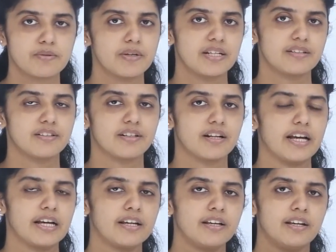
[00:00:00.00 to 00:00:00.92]
What
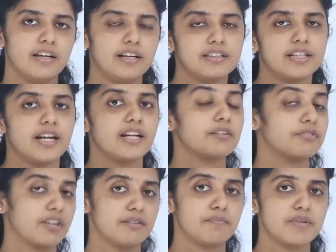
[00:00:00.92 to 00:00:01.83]
is the
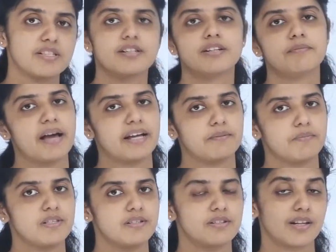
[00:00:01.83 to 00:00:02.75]
front pitch, back
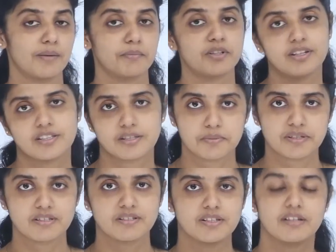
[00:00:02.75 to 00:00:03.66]
pitch, commutator
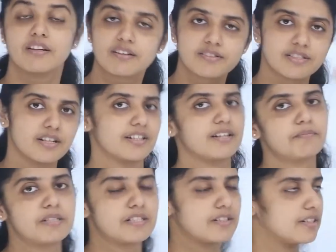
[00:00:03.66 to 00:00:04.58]
pitch,
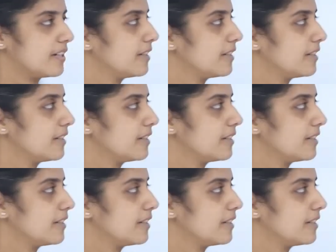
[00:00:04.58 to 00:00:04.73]
resultant pitch.